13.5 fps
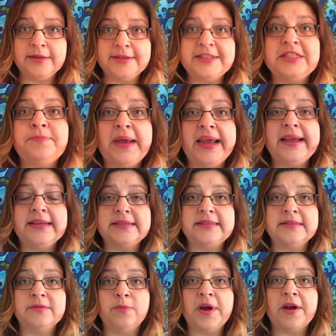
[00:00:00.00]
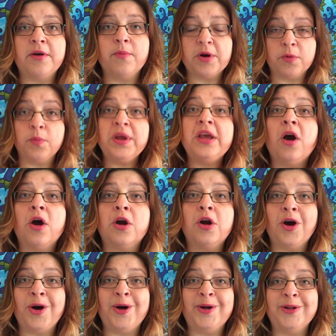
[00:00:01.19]
space where we are
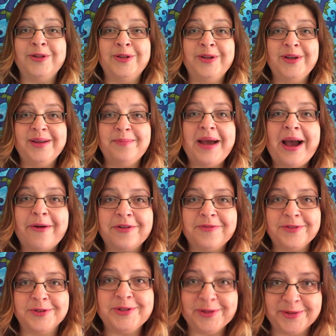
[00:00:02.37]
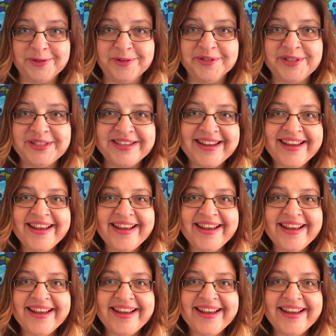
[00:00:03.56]
all powerful souls.